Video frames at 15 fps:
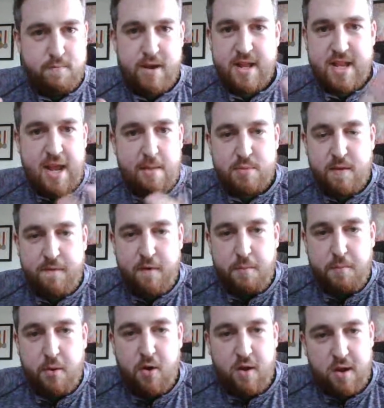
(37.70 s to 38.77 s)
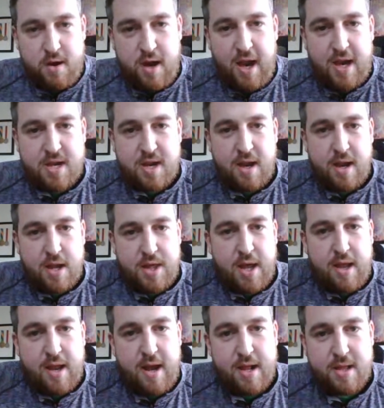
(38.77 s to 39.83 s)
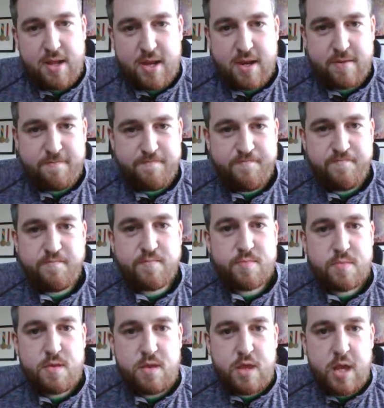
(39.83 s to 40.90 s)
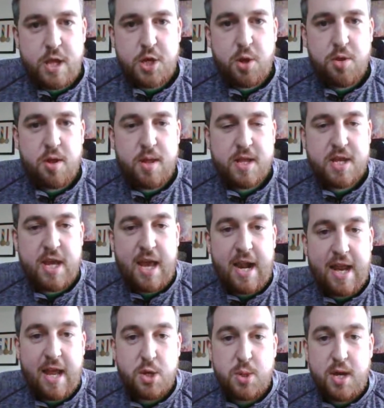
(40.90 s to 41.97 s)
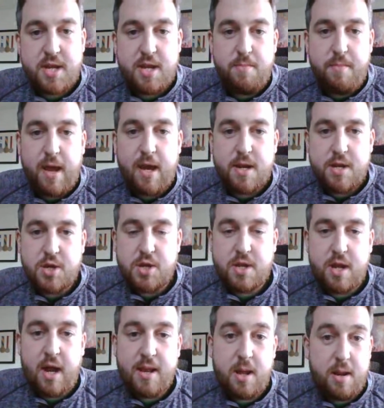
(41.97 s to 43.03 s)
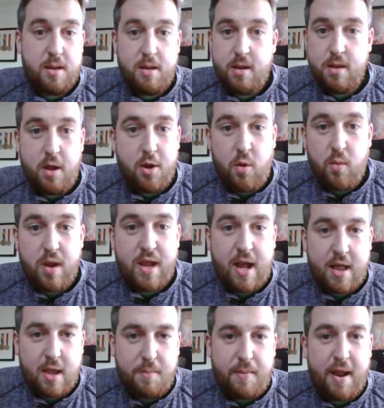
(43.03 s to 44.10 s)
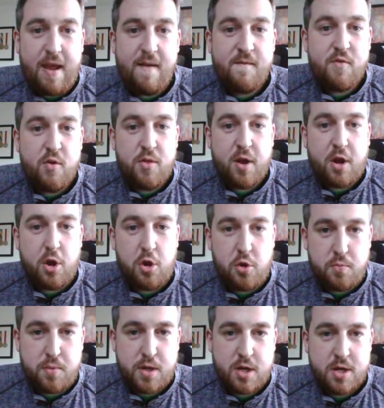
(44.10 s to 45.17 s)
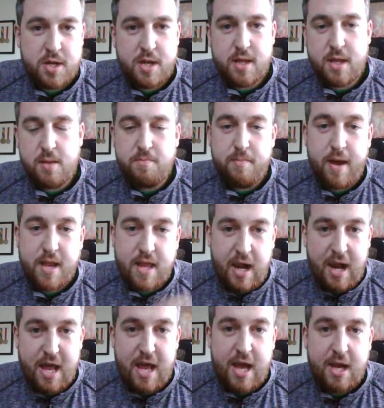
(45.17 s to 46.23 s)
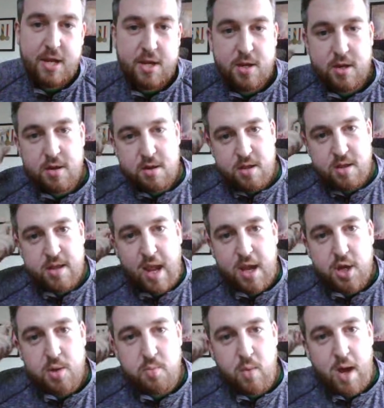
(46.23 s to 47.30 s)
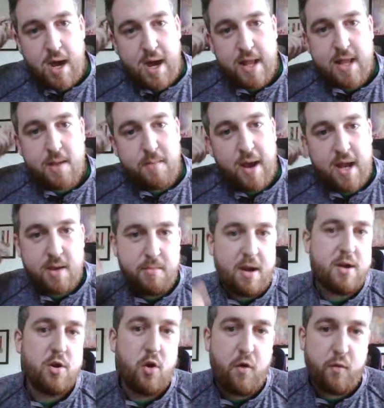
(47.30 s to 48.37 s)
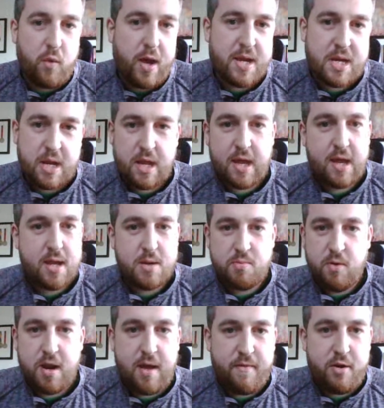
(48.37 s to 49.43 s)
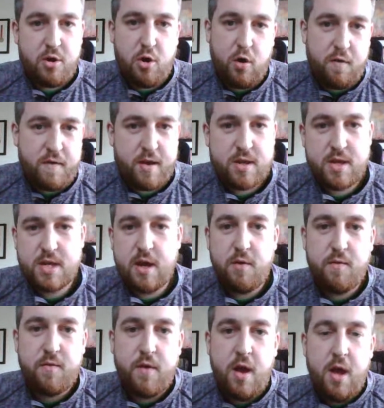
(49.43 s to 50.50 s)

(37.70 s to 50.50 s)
in terms of football and history, I think that's something that's certainly interested me, and then not only that, they're playing for other clubs, because they didn't make the leagues nationwide. They made them like Northwest leagues, whatever, North versus South,